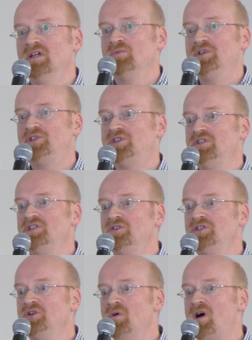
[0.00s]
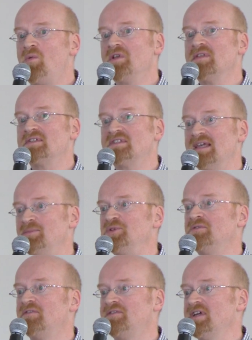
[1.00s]
which, you know, you are one of the
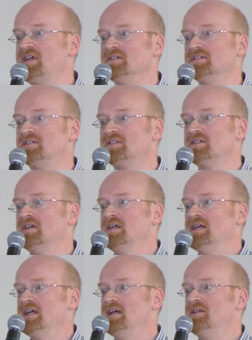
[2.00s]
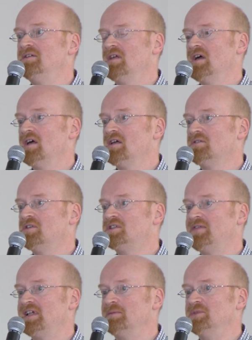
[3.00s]
seminal figures in the
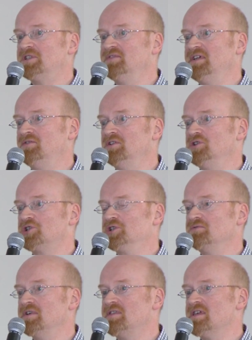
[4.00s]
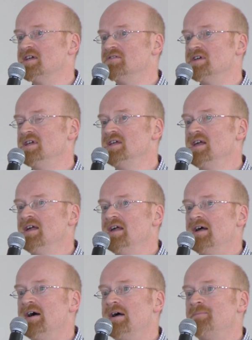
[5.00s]
development of evolutionary theory.
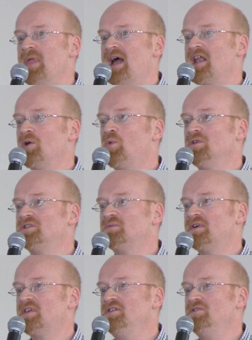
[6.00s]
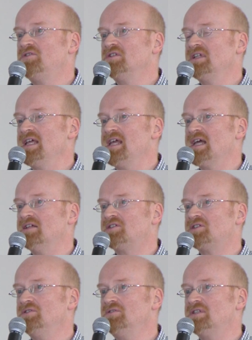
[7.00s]
And I wonder whether you can link it
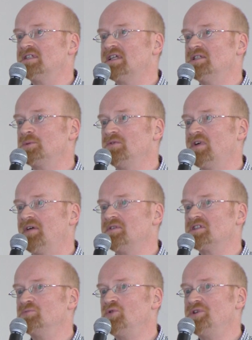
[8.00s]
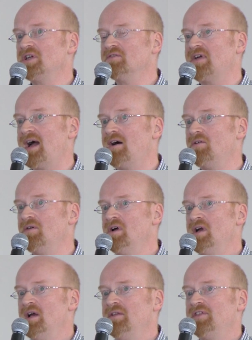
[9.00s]
to the sense we've had this morning of how
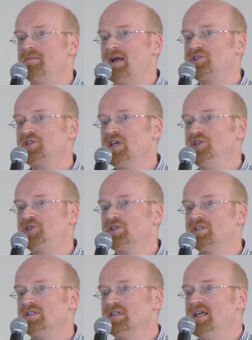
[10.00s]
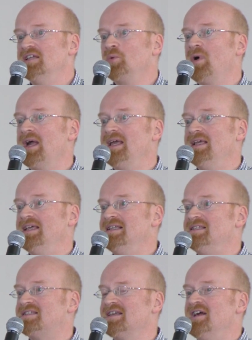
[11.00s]
the imagination, as a way,
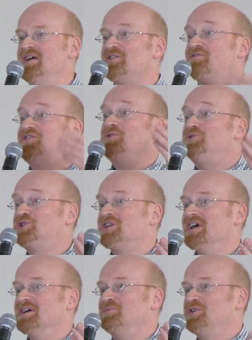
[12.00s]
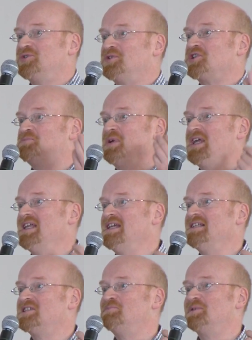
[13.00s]
is the future, which we're just
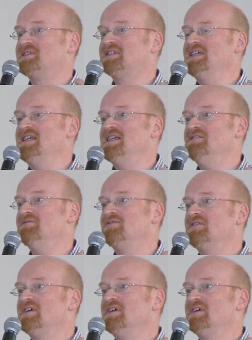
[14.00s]
beginning to perceive.